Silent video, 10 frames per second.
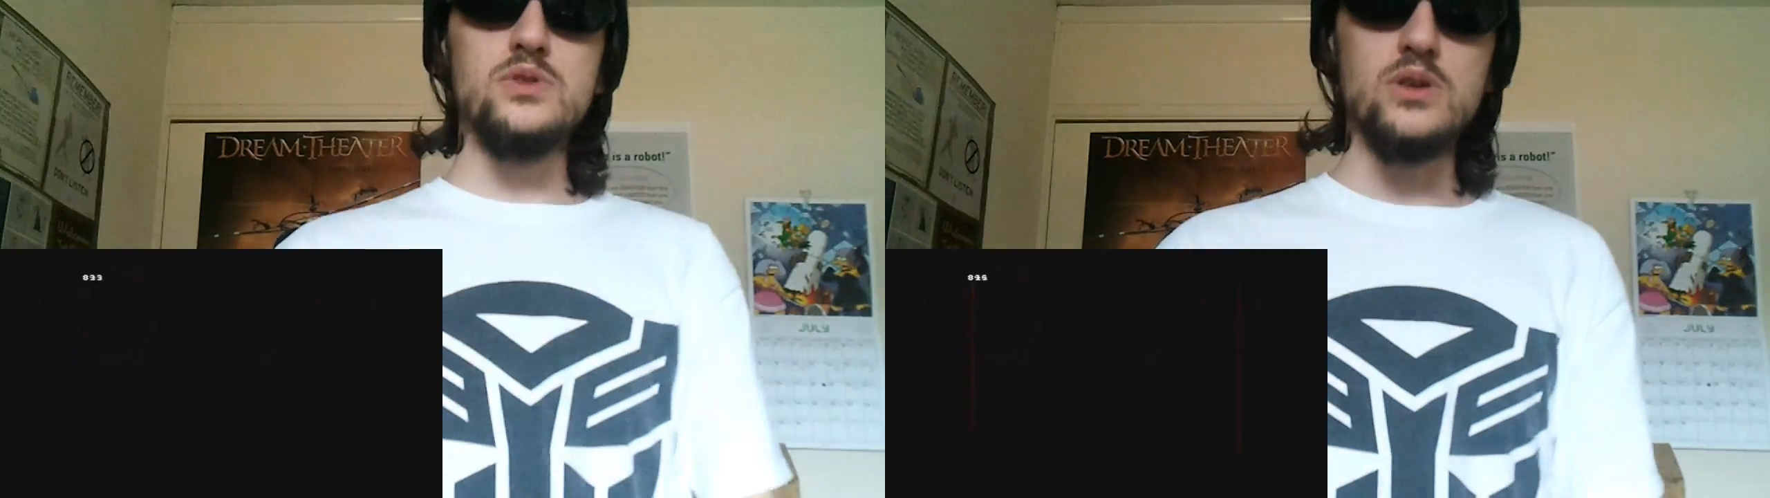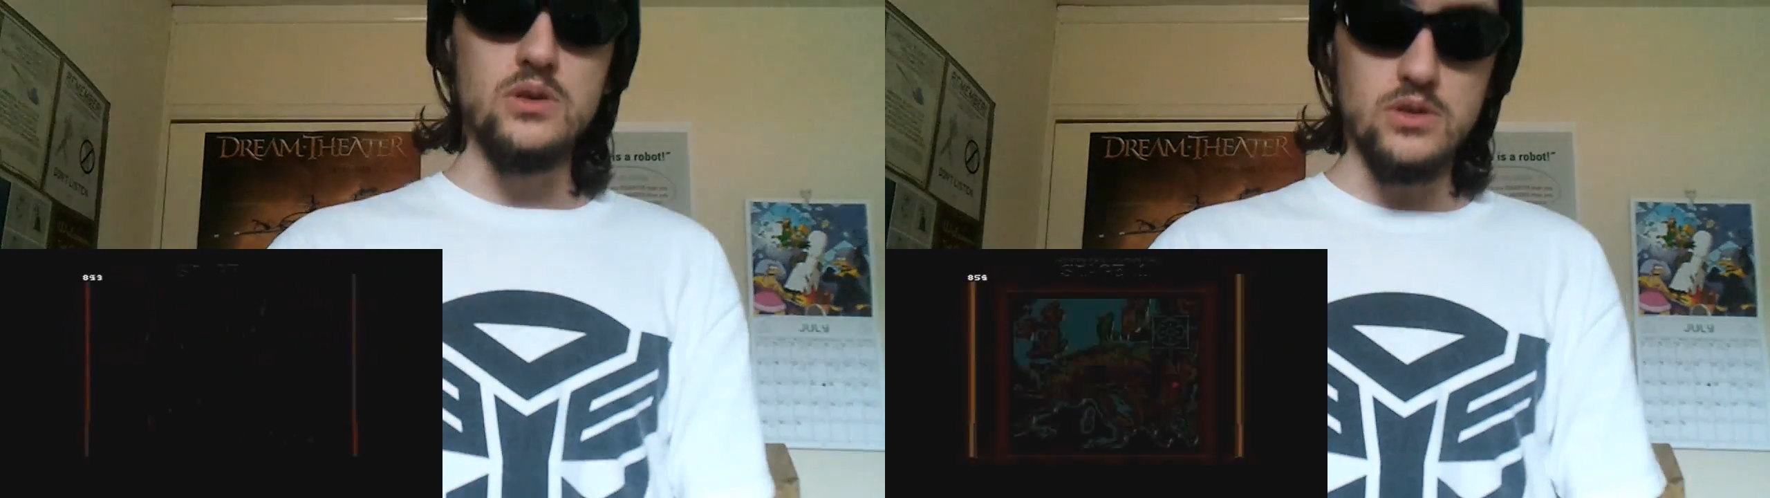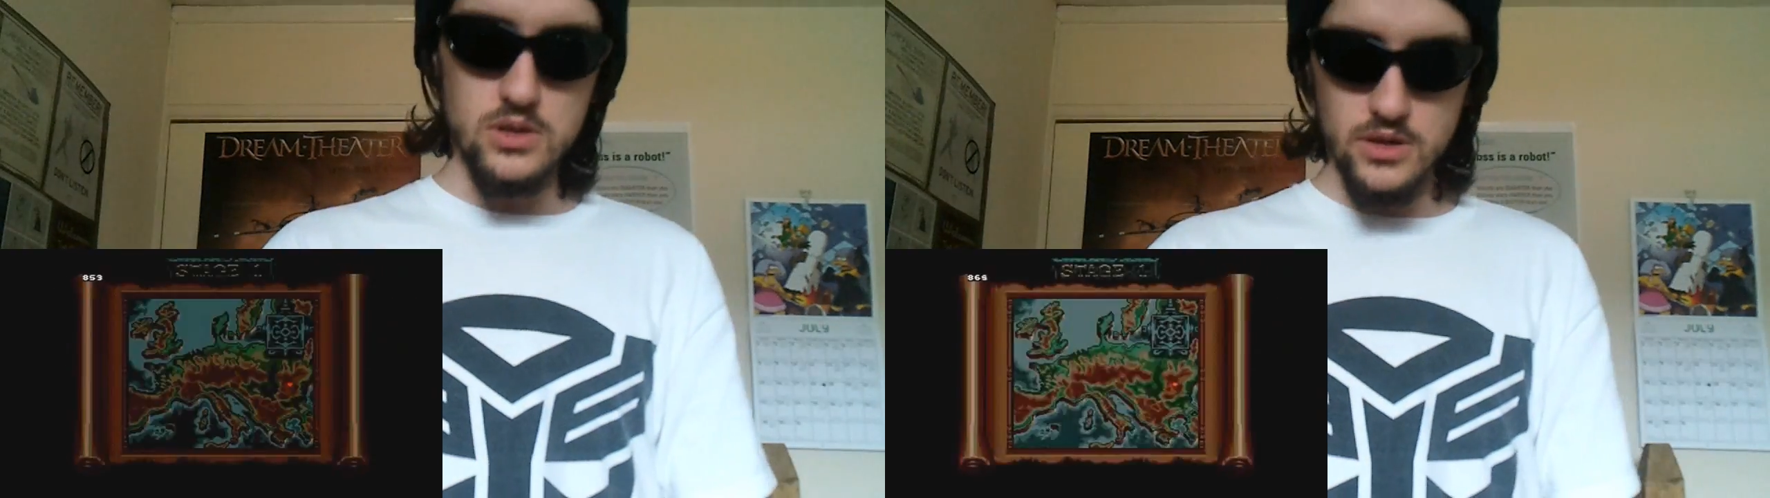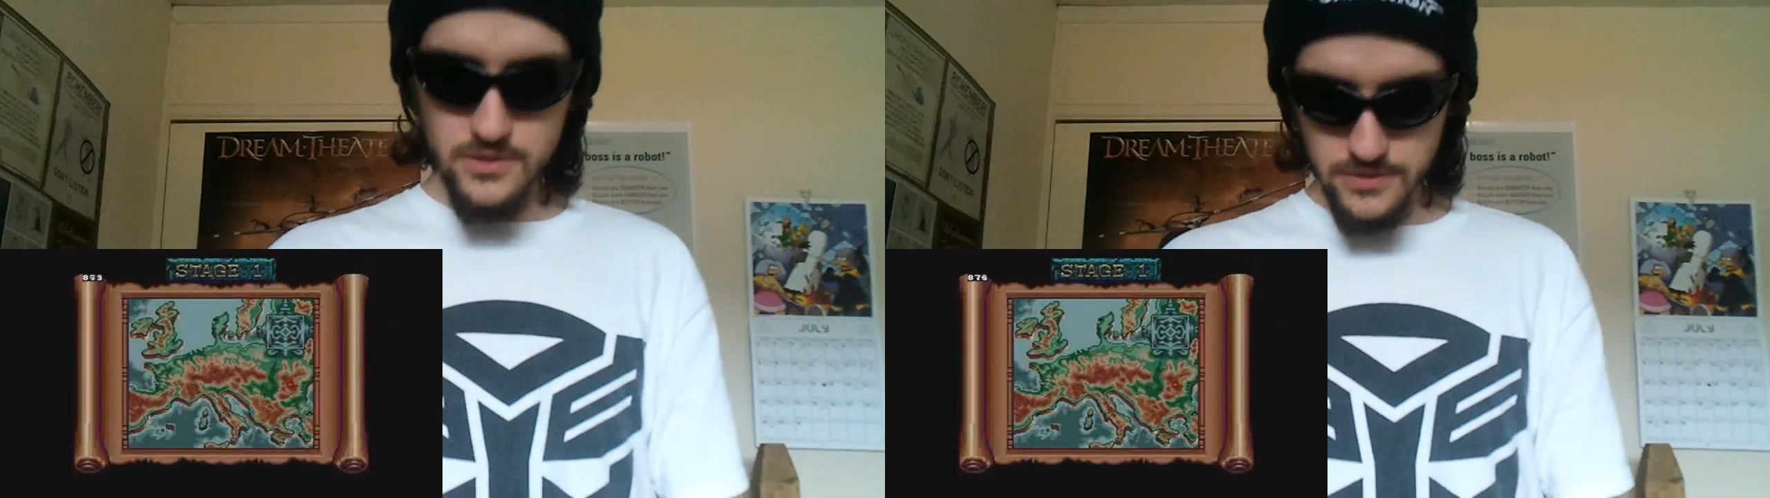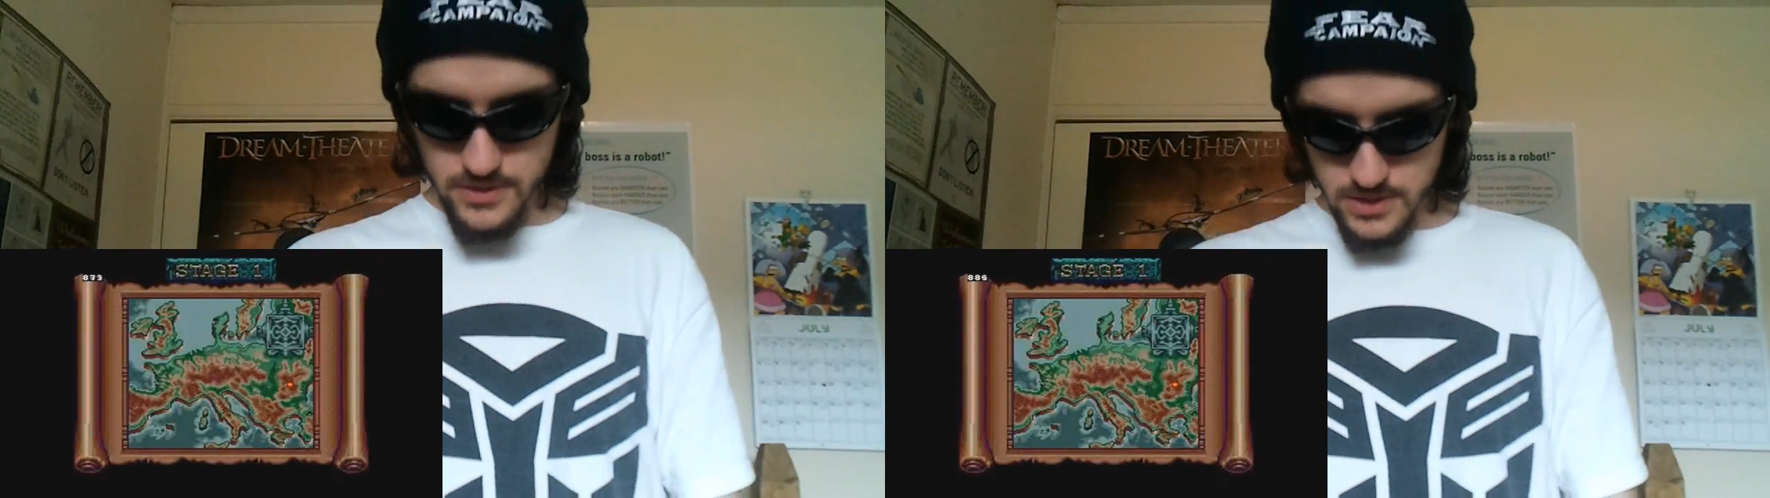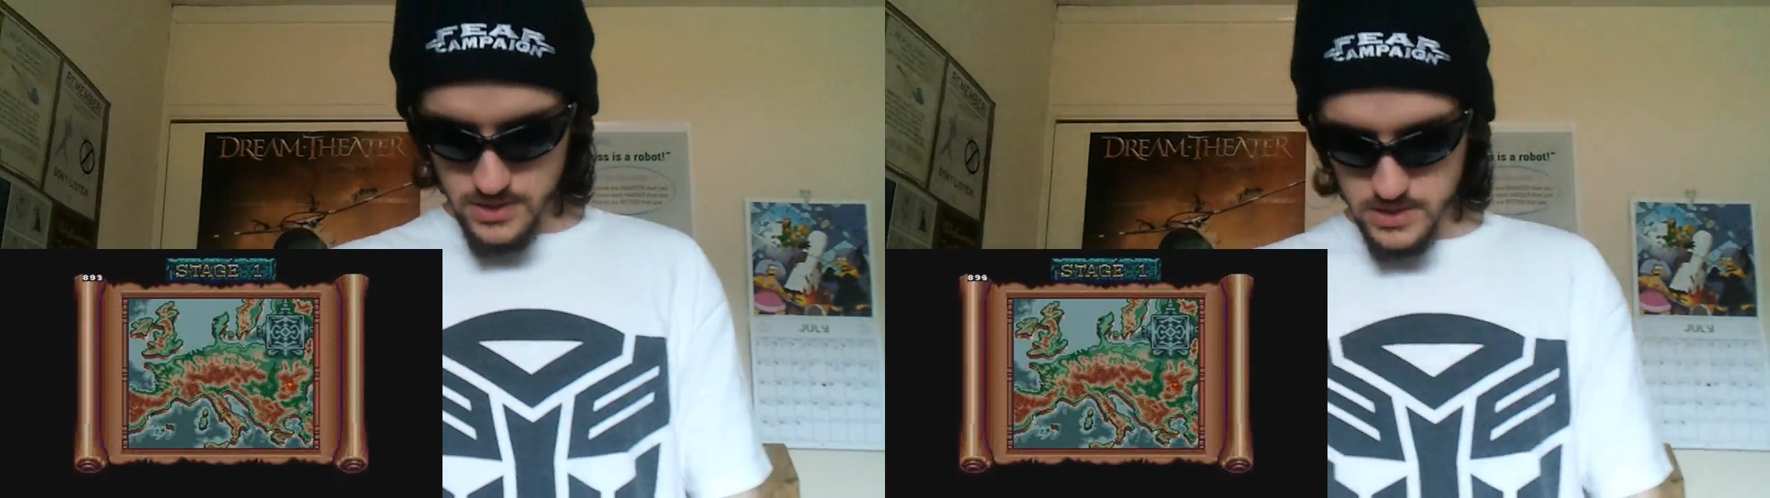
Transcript: the good stuff.